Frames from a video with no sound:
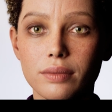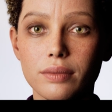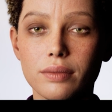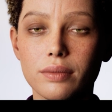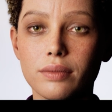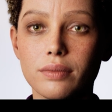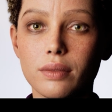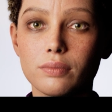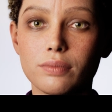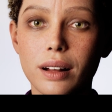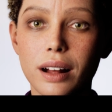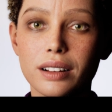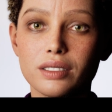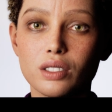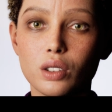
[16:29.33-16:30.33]
from
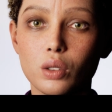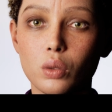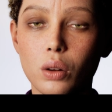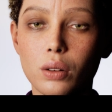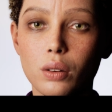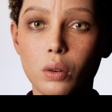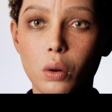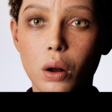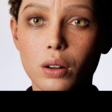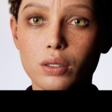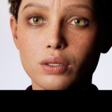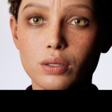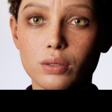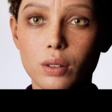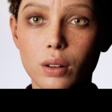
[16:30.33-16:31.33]
Audio2Face
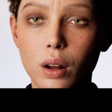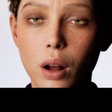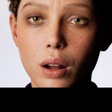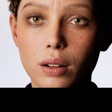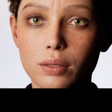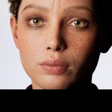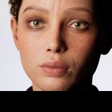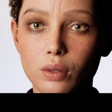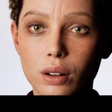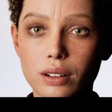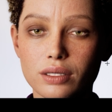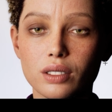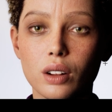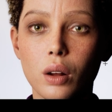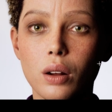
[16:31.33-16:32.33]
to the
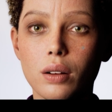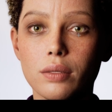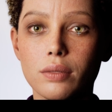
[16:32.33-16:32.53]
MetaHumans.